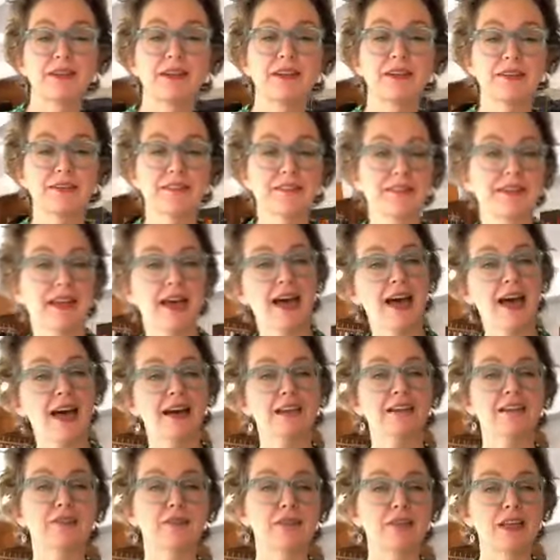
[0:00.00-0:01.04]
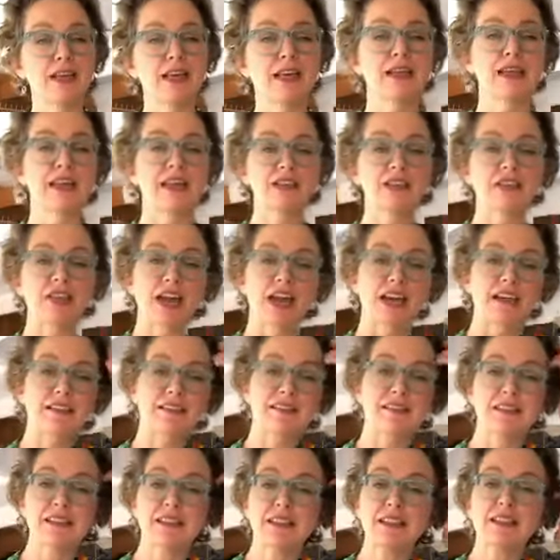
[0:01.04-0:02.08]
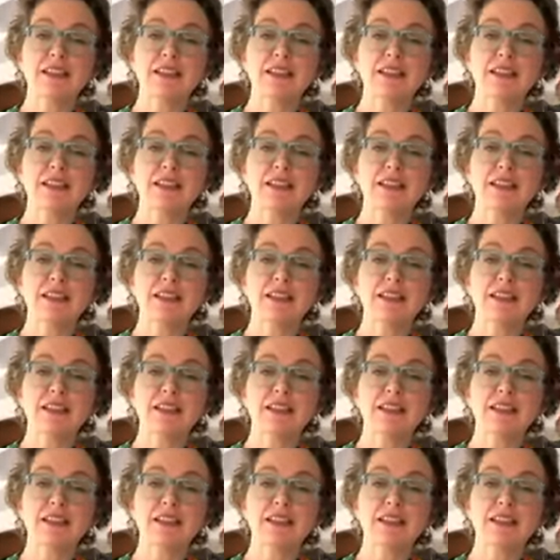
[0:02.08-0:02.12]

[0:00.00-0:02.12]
It's hats for the NHS.